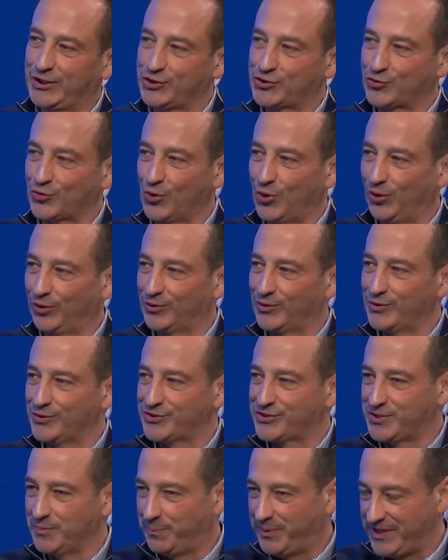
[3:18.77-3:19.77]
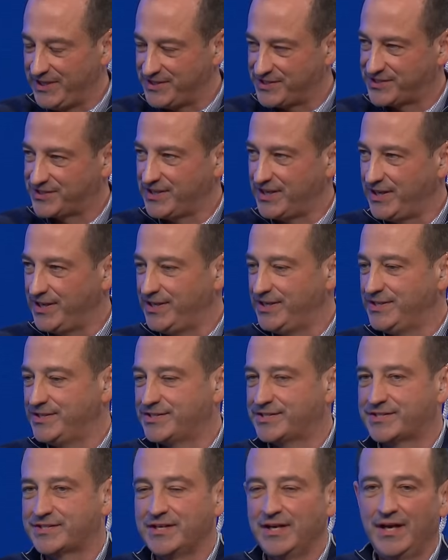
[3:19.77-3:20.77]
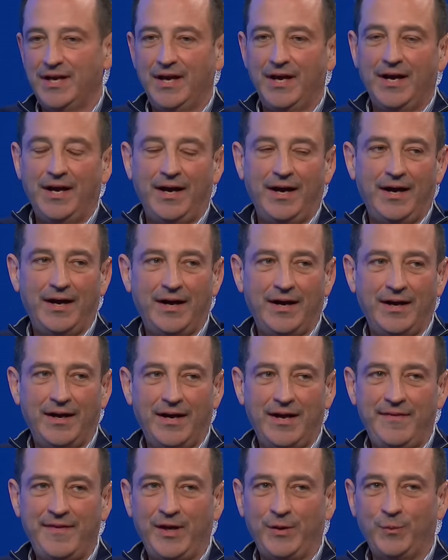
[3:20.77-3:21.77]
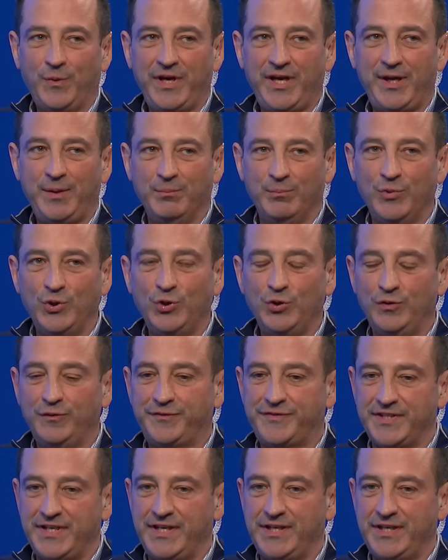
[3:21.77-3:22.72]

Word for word: controllers to PCs. Uh, and then we moved